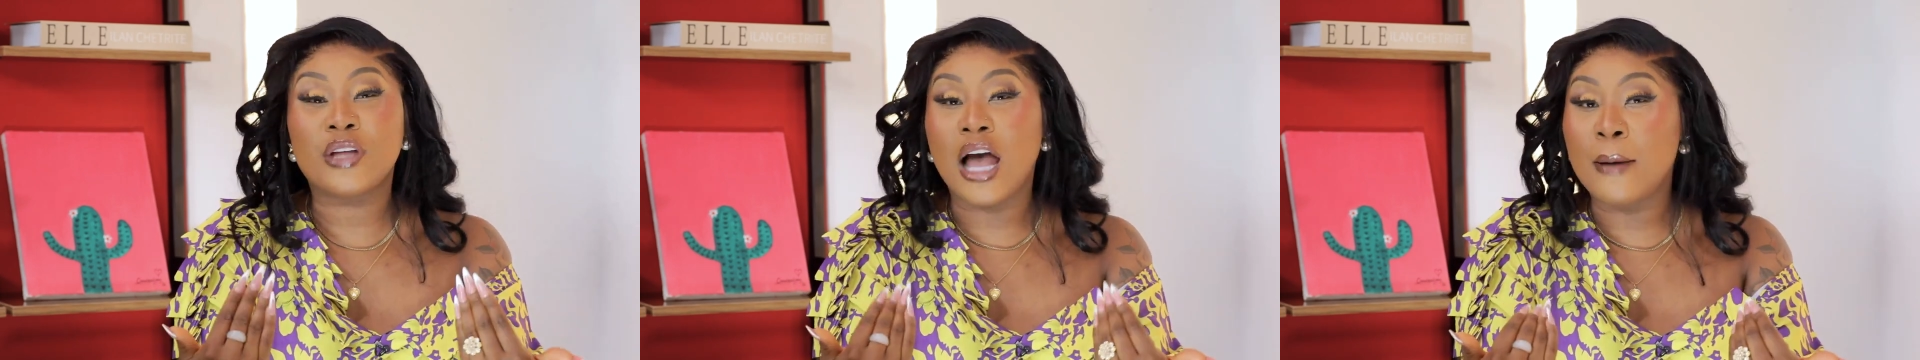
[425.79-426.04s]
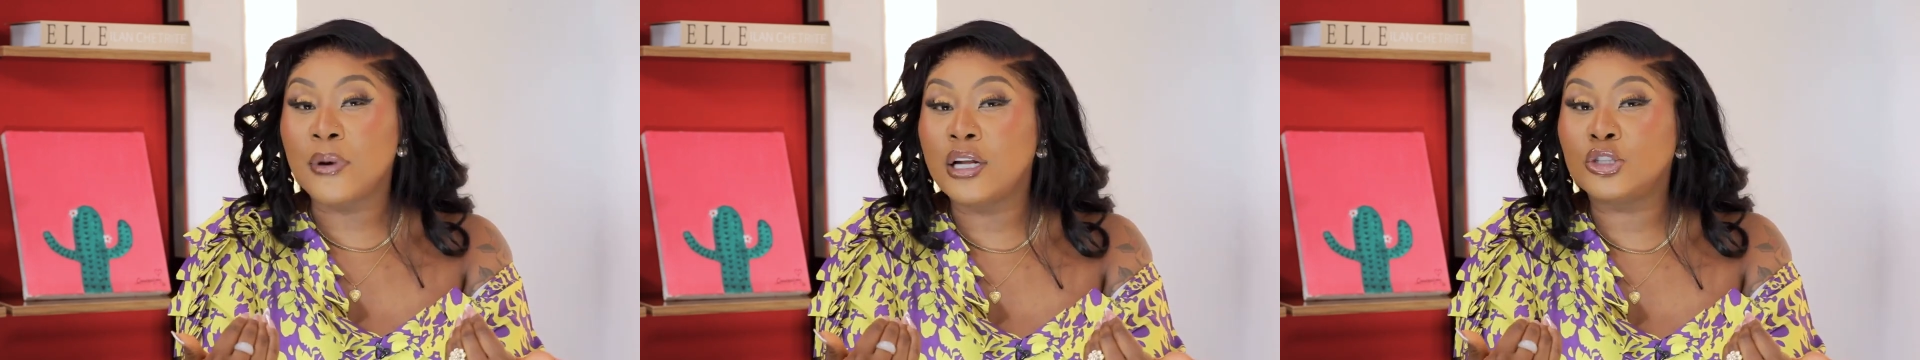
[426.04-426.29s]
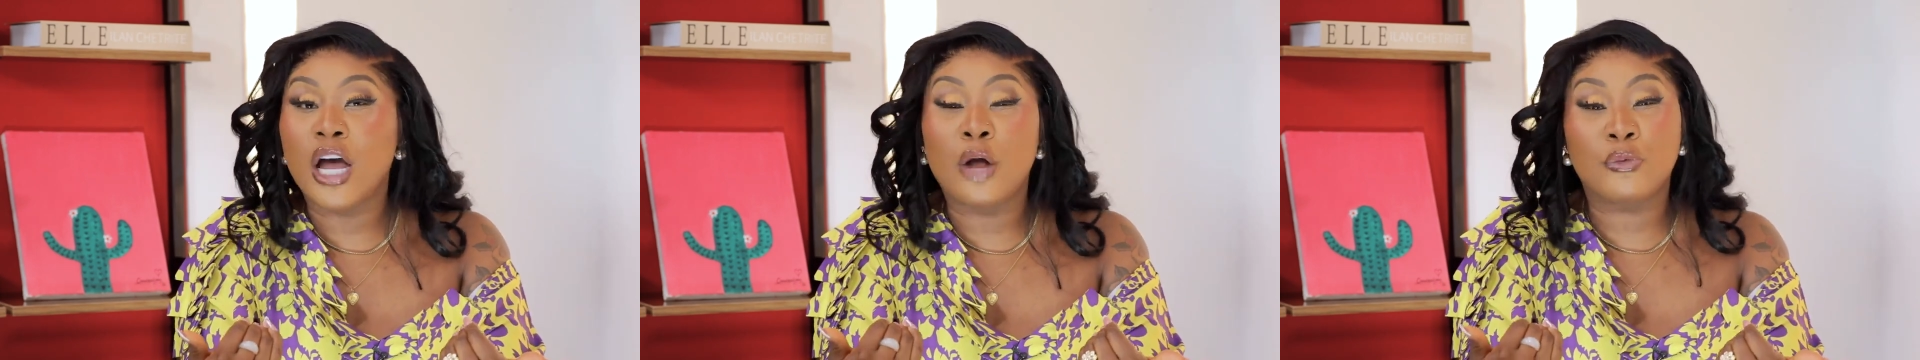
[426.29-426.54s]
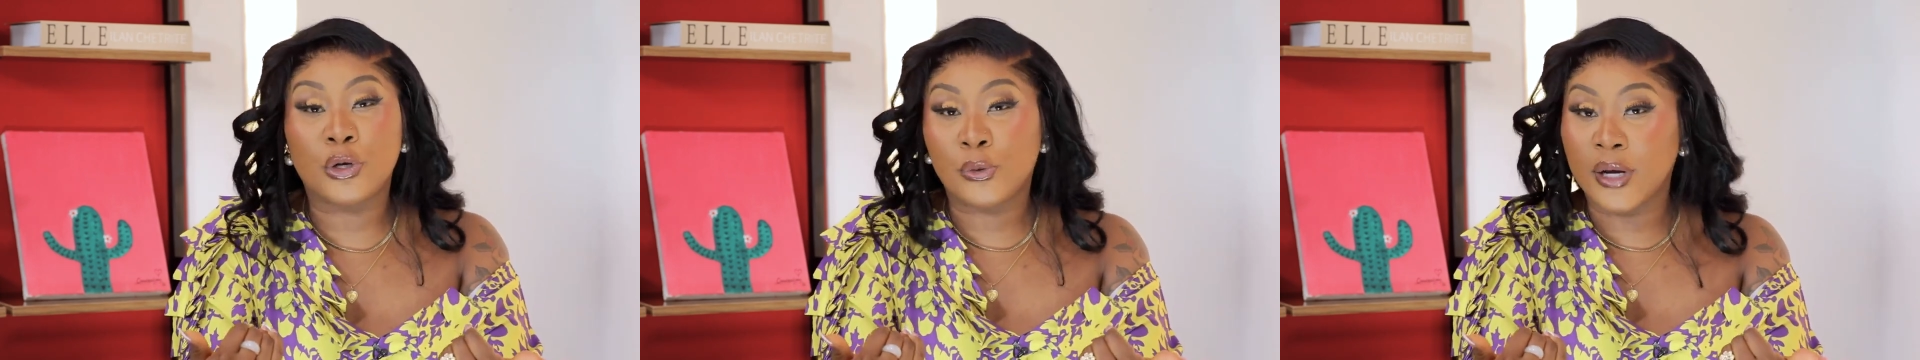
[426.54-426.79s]
I'm going to try
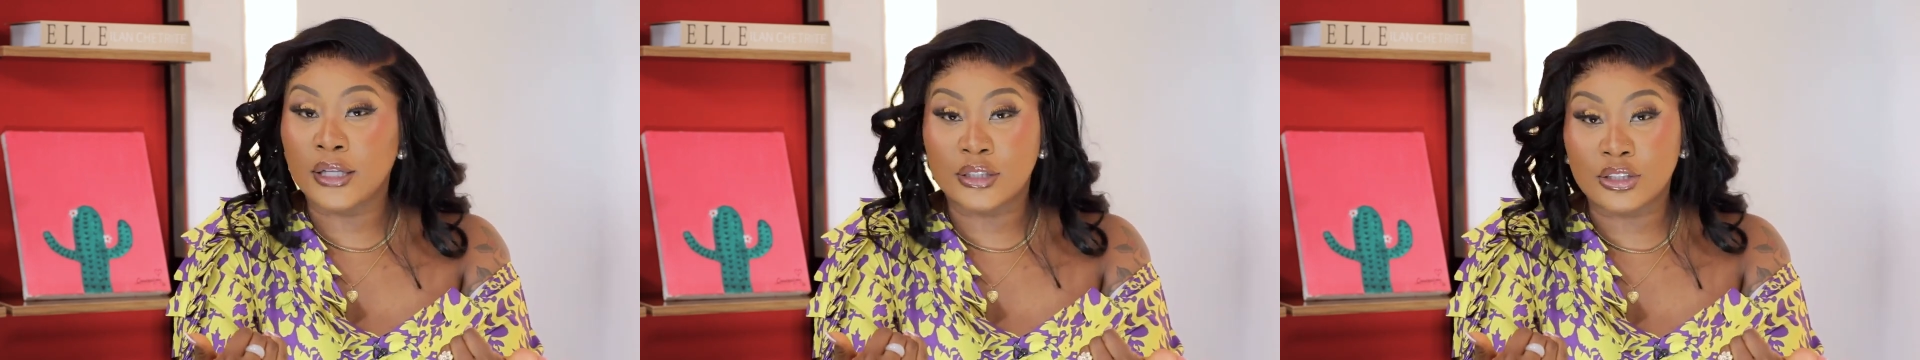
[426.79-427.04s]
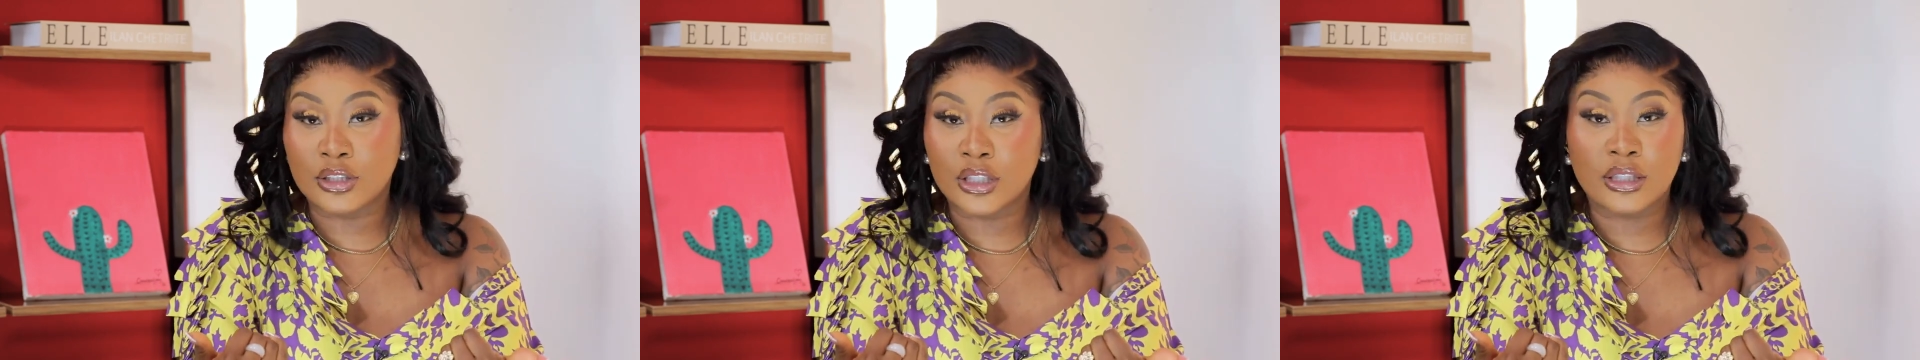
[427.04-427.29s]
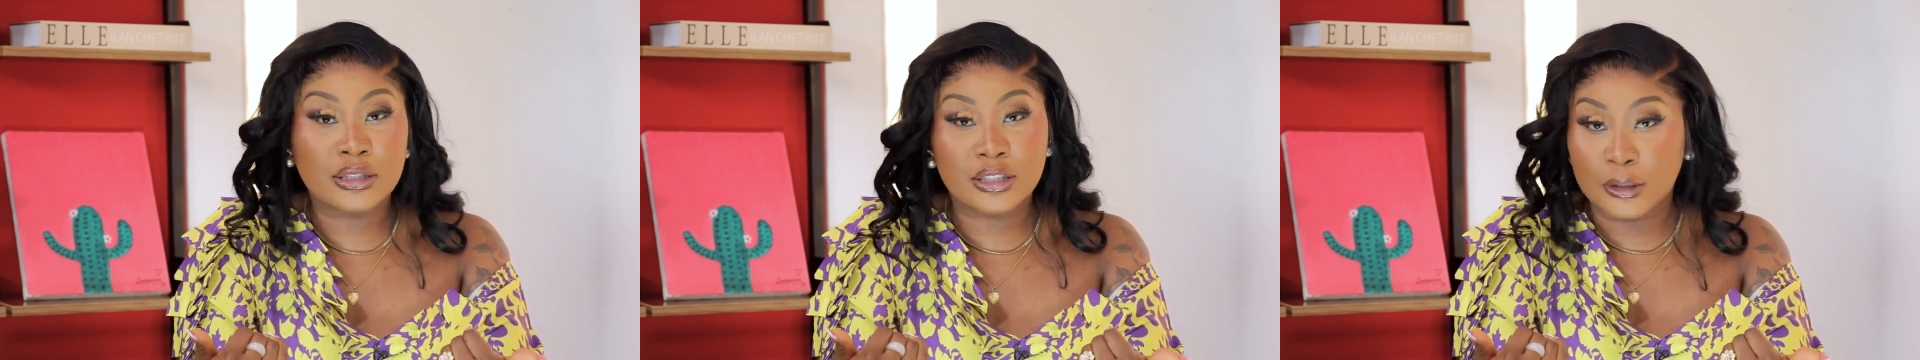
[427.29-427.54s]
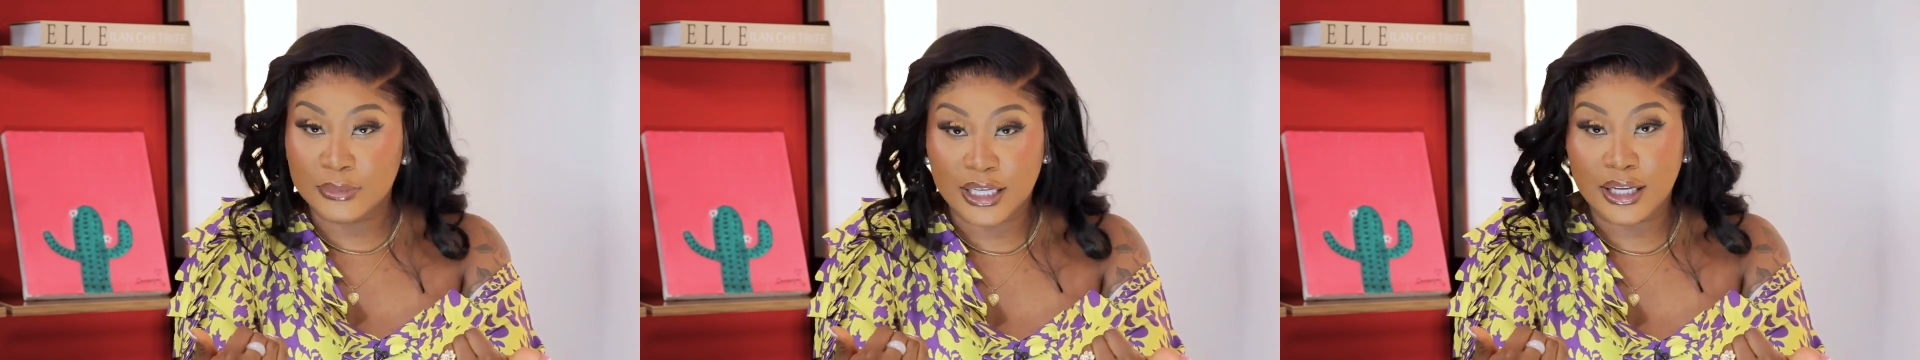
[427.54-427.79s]
and recreate this look
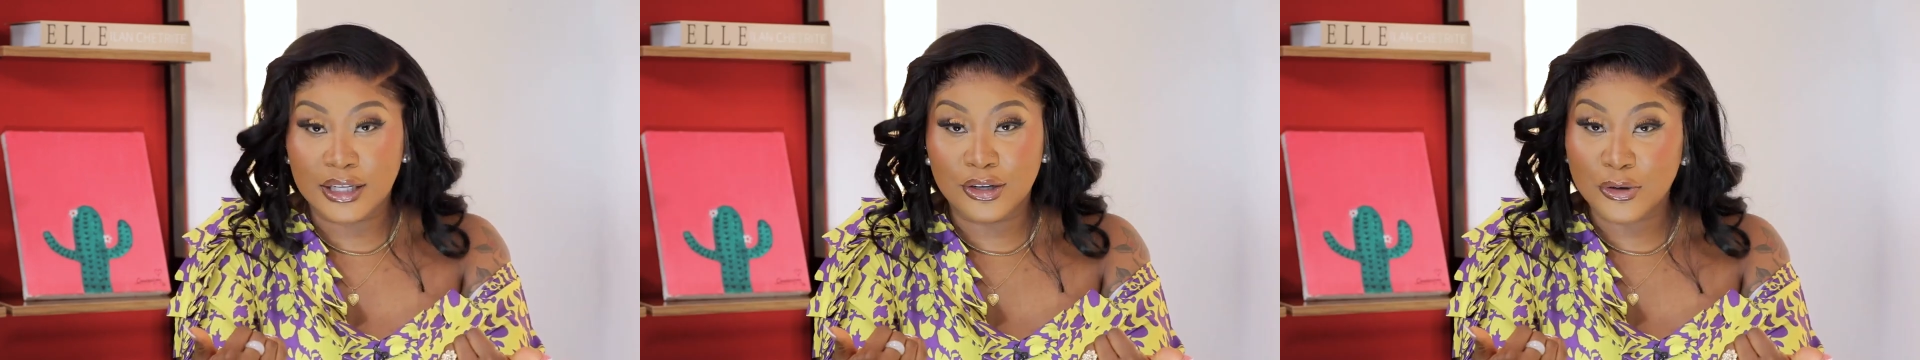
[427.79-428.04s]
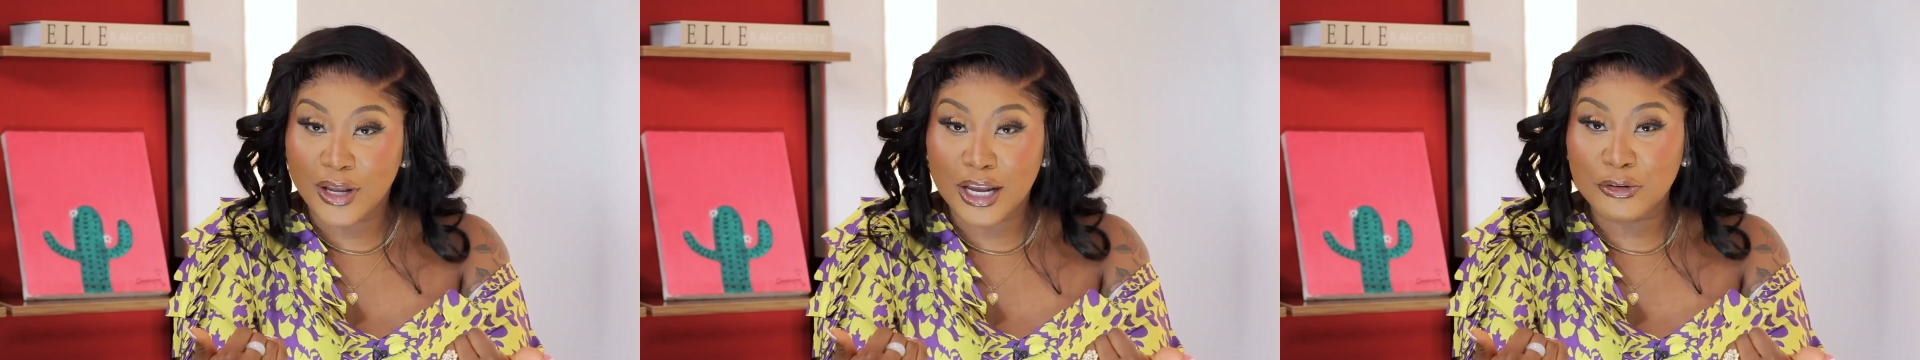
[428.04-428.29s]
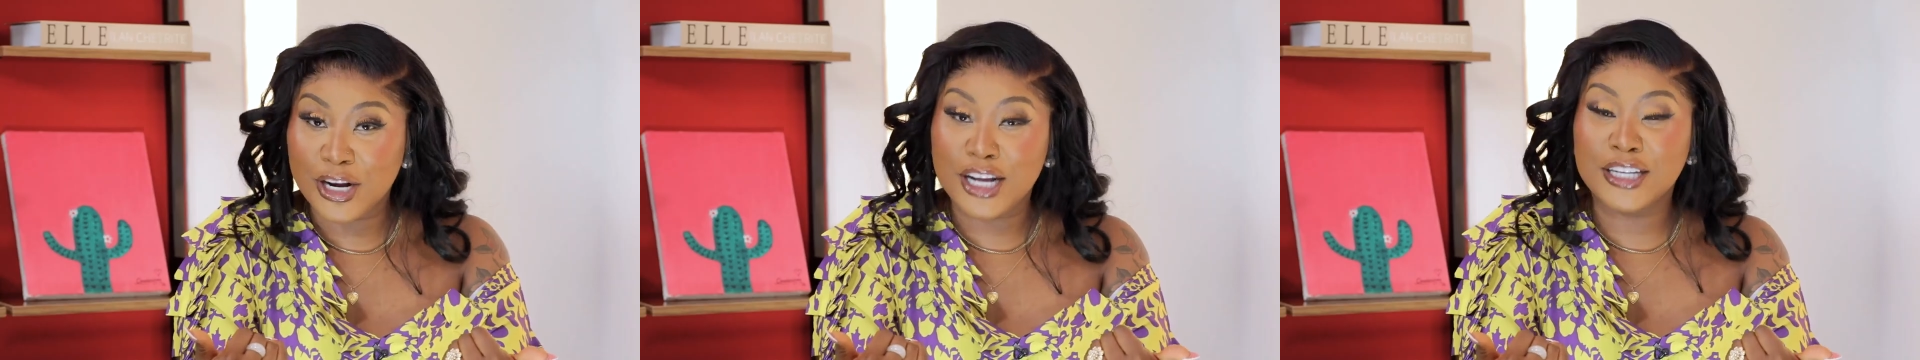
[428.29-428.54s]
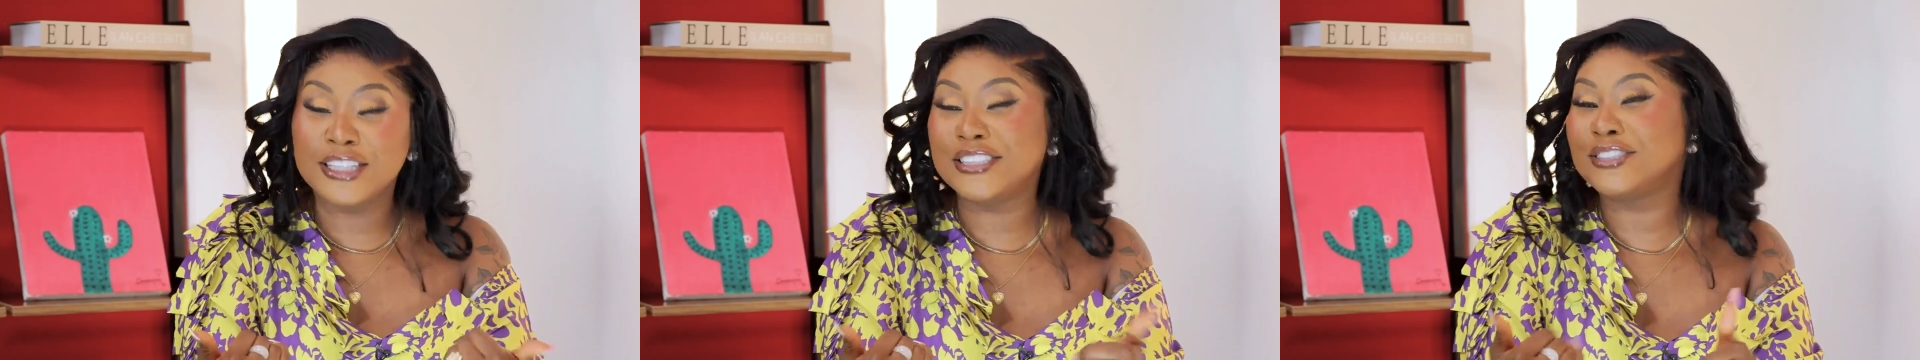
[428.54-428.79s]
someday. Okay,
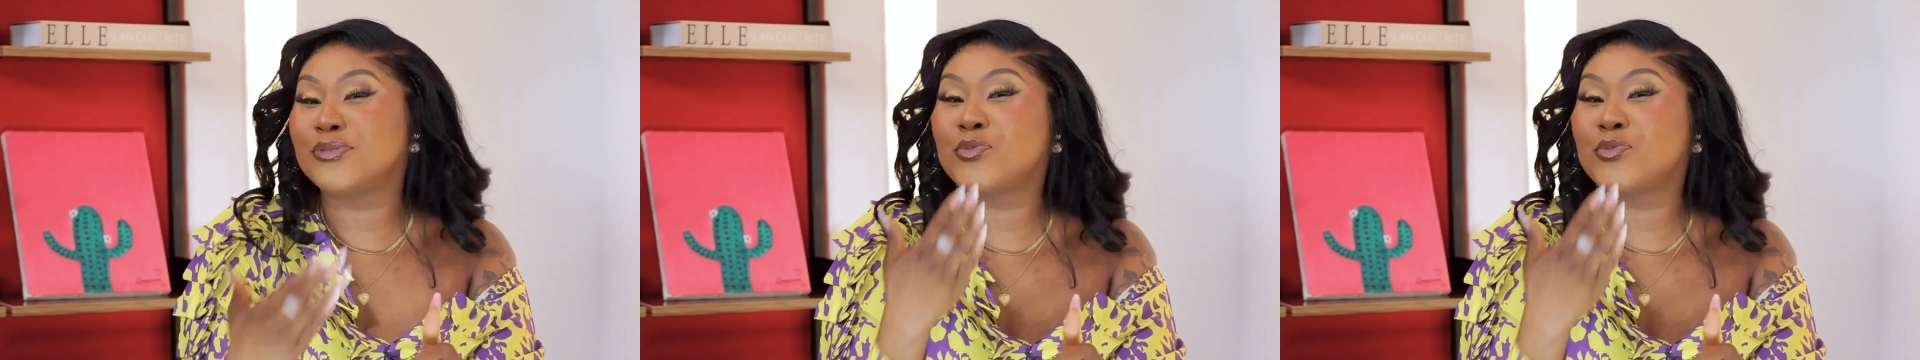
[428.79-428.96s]
Rihanna?